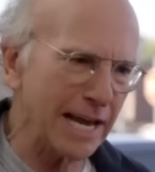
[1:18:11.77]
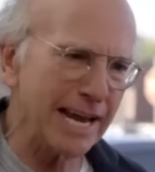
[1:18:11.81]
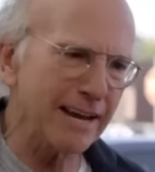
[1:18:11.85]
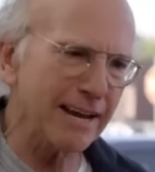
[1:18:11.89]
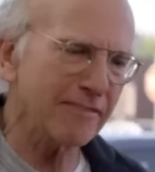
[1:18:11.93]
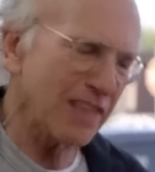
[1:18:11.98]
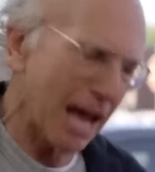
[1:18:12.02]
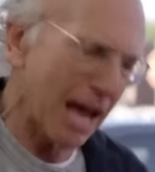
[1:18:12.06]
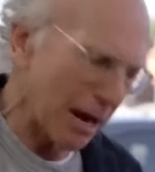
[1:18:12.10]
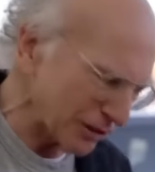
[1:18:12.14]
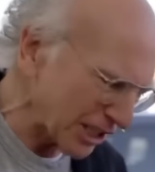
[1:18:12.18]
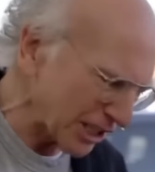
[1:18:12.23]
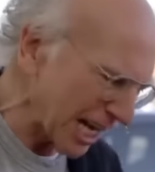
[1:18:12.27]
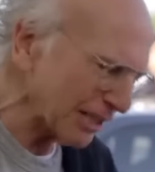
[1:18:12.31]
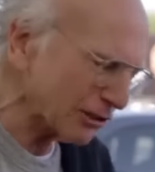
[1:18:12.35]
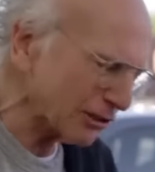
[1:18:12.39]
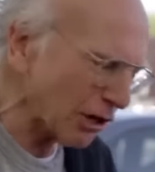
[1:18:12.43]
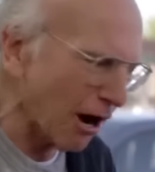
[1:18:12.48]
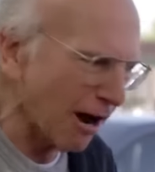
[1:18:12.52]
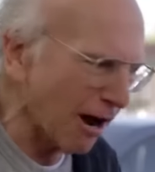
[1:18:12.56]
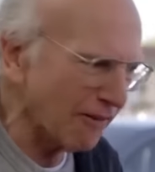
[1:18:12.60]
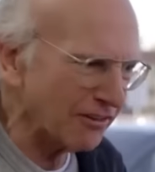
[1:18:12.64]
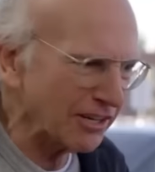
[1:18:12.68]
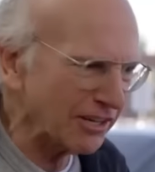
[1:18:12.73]
okay? If that was
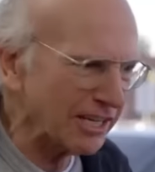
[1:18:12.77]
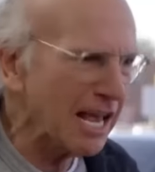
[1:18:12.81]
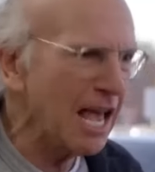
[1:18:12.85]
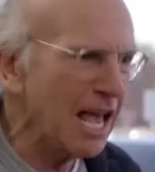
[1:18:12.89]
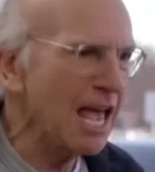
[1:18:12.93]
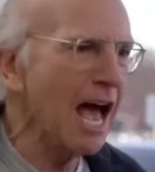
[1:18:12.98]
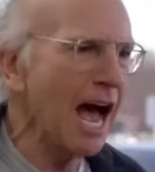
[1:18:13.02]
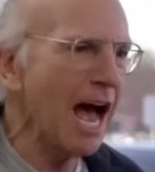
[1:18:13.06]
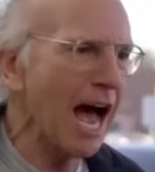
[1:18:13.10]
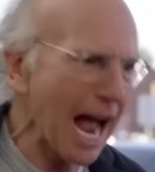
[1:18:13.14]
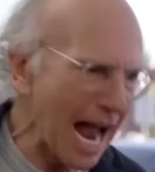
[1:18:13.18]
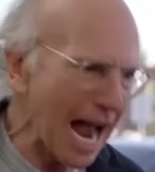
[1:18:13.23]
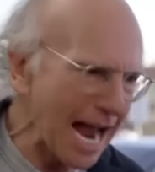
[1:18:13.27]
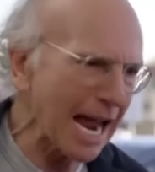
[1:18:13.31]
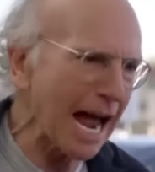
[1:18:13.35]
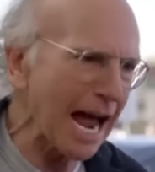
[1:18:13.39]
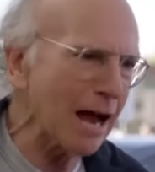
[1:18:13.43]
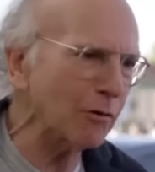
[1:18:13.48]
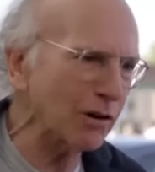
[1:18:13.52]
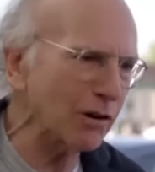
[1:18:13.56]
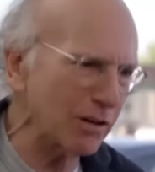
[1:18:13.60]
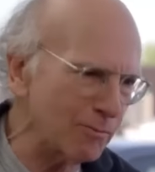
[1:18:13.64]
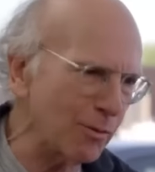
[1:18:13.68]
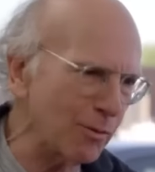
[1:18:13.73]
hot coffee,
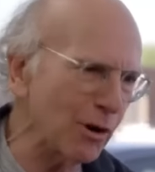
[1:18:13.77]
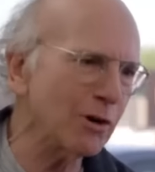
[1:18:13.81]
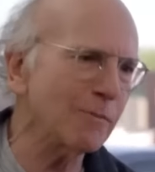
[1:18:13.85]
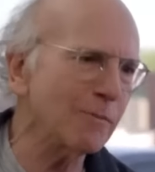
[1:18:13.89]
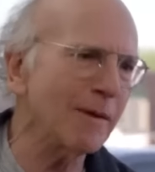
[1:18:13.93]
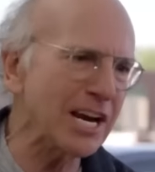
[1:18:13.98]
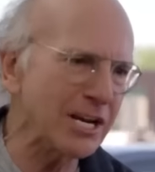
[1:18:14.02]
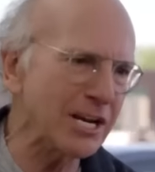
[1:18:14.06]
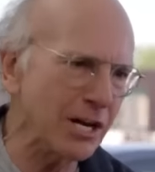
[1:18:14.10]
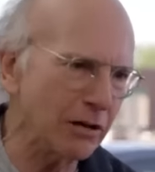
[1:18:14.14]
I would have burned